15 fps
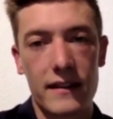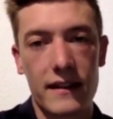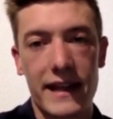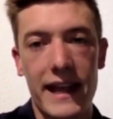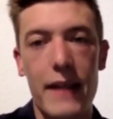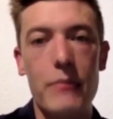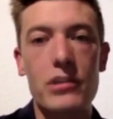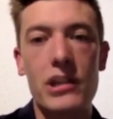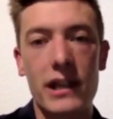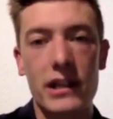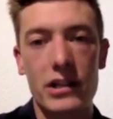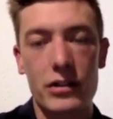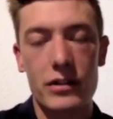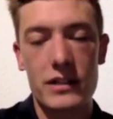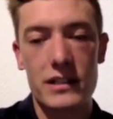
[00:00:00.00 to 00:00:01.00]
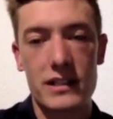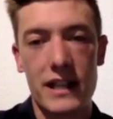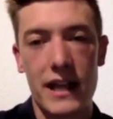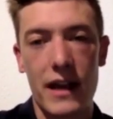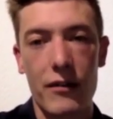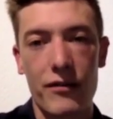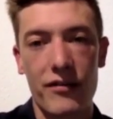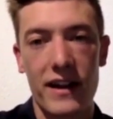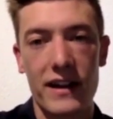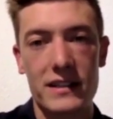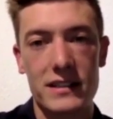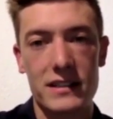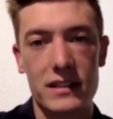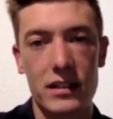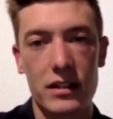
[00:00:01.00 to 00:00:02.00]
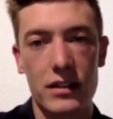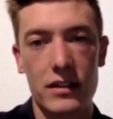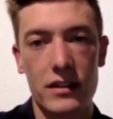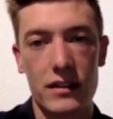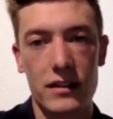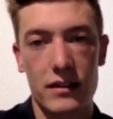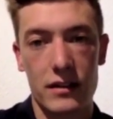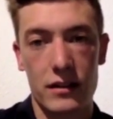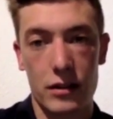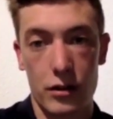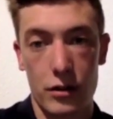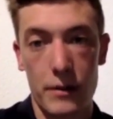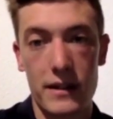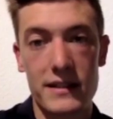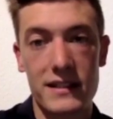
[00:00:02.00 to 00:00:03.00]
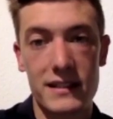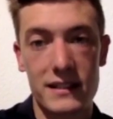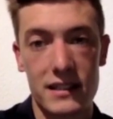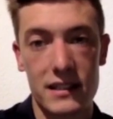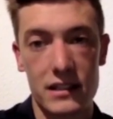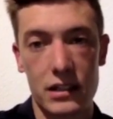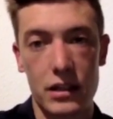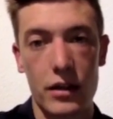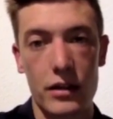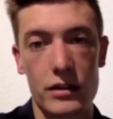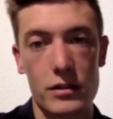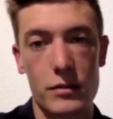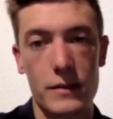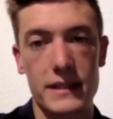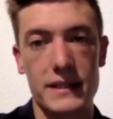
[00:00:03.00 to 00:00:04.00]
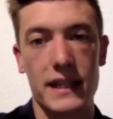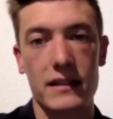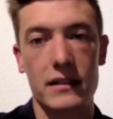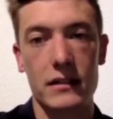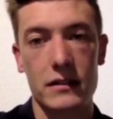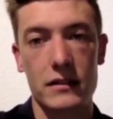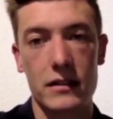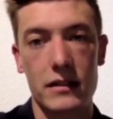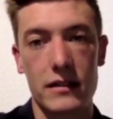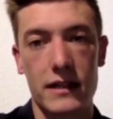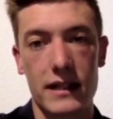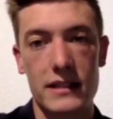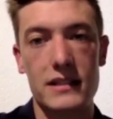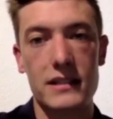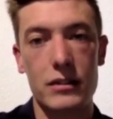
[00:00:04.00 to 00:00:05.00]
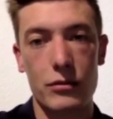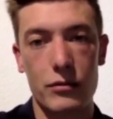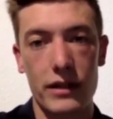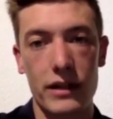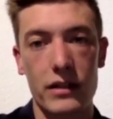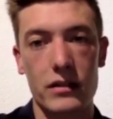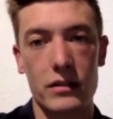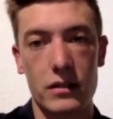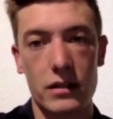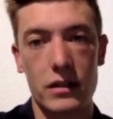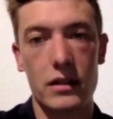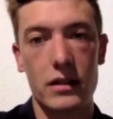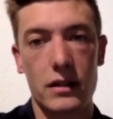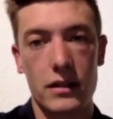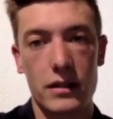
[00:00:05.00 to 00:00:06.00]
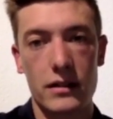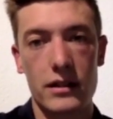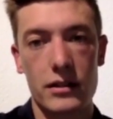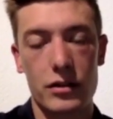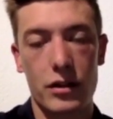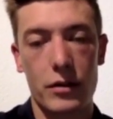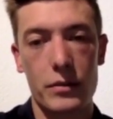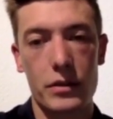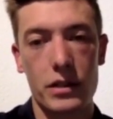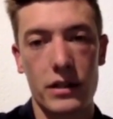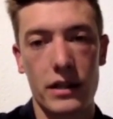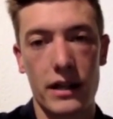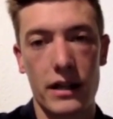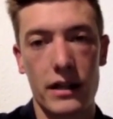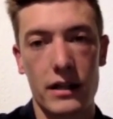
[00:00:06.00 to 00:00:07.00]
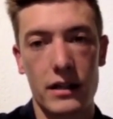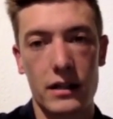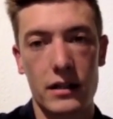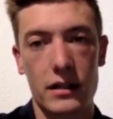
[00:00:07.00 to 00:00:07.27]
game changer is how fast that the remittances are going to be settled. That's the real disruption there.